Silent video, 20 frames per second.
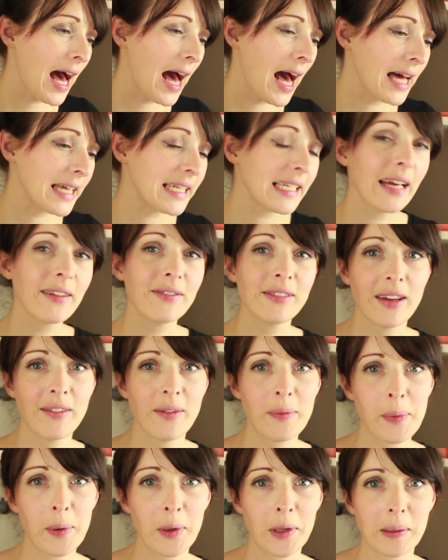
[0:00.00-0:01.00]
and I've
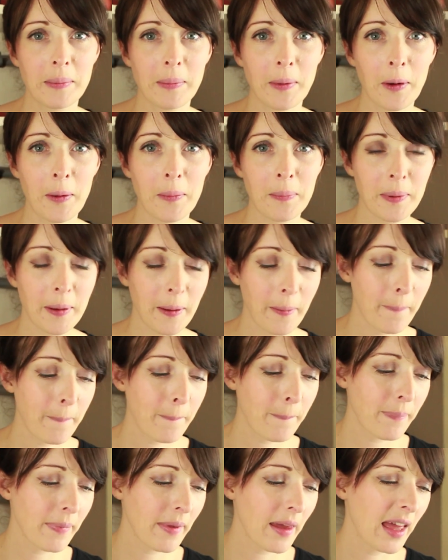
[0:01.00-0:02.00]
never put them up.
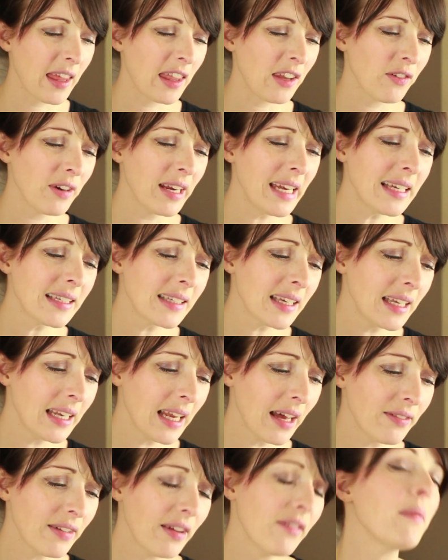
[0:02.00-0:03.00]
And the reason
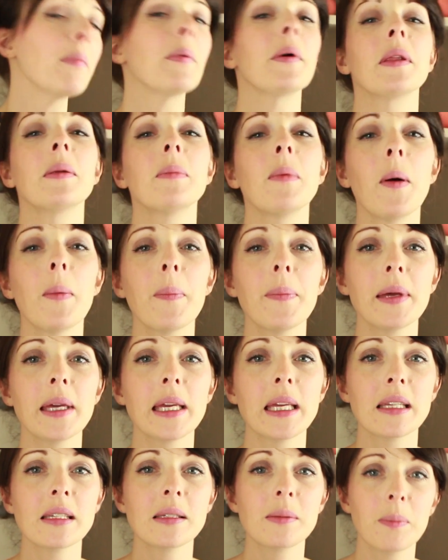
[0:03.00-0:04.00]
I've never put them up
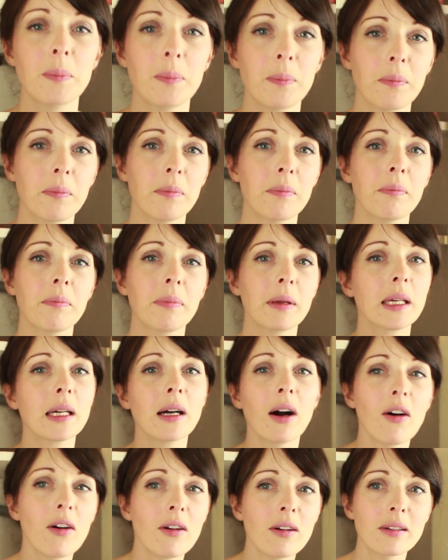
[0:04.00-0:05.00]
is
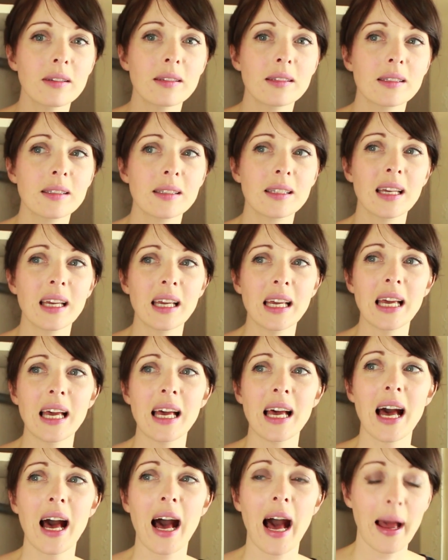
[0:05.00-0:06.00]
because
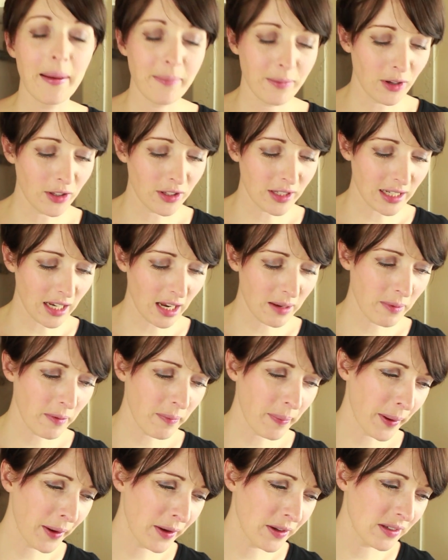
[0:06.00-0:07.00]
I'm not the type
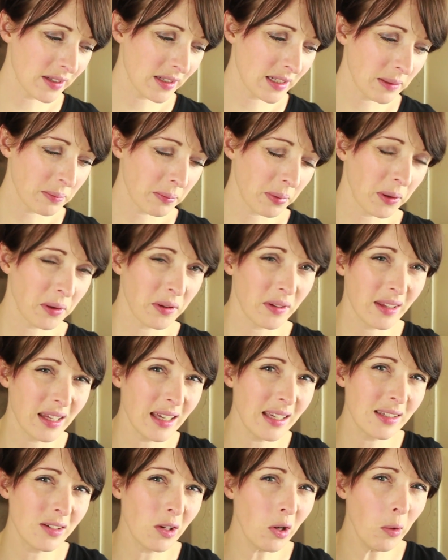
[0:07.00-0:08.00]
of person to put
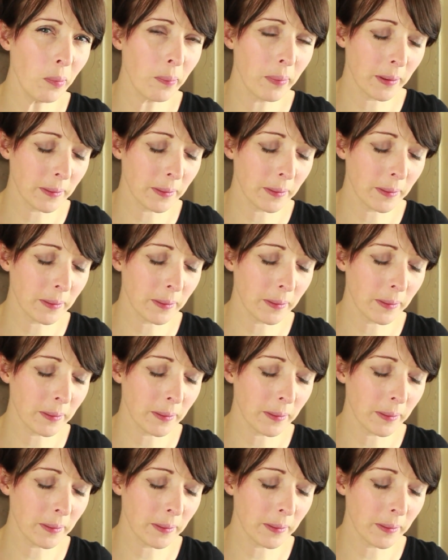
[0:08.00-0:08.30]
this up.